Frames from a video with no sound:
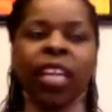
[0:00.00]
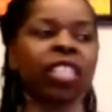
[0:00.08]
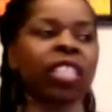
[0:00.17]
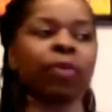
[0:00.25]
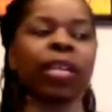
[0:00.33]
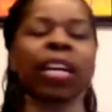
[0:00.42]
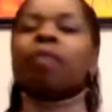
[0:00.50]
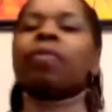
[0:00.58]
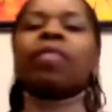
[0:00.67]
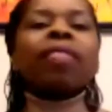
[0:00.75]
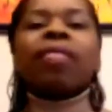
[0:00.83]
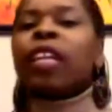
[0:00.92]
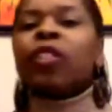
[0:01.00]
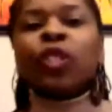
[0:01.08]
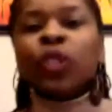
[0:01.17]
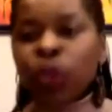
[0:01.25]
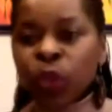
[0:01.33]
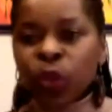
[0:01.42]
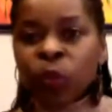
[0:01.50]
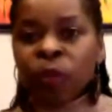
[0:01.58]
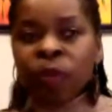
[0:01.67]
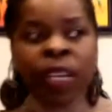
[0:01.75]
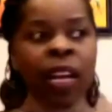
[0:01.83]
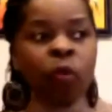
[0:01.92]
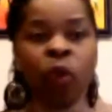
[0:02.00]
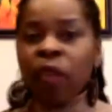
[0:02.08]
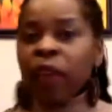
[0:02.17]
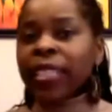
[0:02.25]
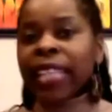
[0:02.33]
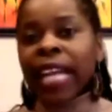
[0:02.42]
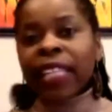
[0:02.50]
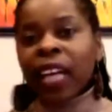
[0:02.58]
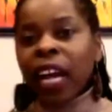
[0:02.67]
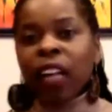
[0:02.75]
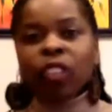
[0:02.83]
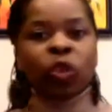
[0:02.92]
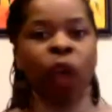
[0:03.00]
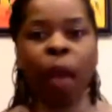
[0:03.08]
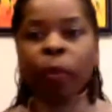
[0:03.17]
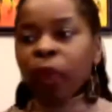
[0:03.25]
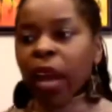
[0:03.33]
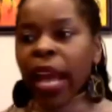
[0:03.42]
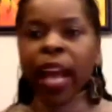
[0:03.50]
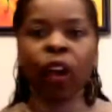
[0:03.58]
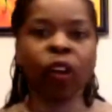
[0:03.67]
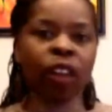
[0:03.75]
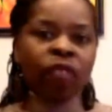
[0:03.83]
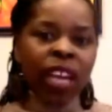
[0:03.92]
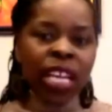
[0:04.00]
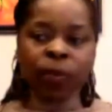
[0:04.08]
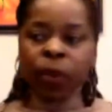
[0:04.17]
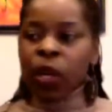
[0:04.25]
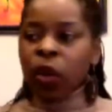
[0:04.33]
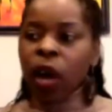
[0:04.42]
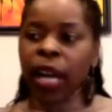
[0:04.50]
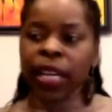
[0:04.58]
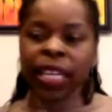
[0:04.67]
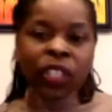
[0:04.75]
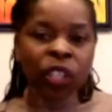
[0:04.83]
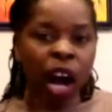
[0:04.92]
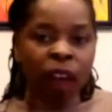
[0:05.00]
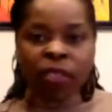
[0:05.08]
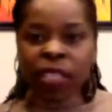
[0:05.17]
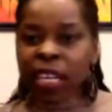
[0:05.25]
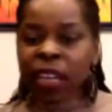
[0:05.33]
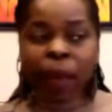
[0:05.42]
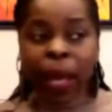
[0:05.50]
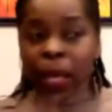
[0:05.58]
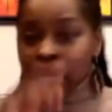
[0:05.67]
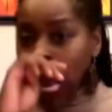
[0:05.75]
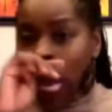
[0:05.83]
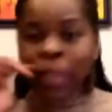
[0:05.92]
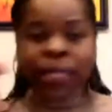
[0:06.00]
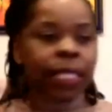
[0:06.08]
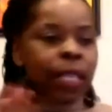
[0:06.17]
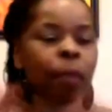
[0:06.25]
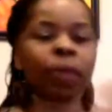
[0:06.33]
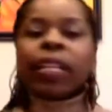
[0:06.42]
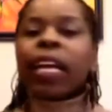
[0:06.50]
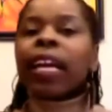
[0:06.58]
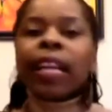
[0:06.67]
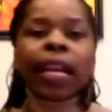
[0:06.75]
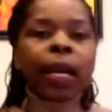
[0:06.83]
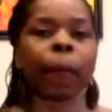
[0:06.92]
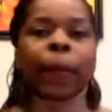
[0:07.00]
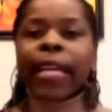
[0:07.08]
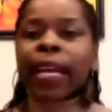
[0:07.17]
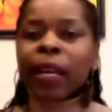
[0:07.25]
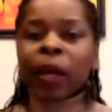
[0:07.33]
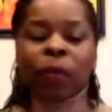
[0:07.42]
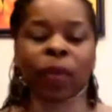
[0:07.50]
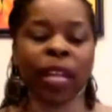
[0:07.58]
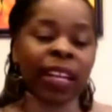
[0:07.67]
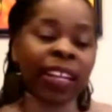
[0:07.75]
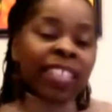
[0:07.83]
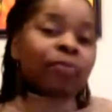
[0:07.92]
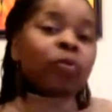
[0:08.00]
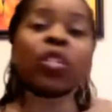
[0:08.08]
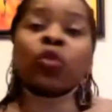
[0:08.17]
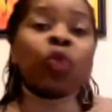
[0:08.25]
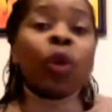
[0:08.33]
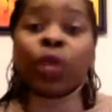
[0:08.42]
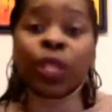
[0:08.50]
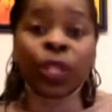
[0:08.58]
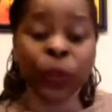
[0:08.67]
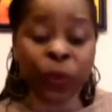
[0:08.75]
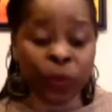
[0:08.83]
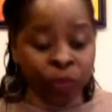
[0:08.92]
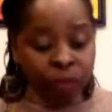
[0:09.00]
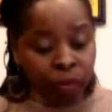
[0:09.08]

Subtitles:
It just becomes the thing to do, whether it's at lunch or at break or on Facebook or on inter-office emails, just complaining. It's what we do.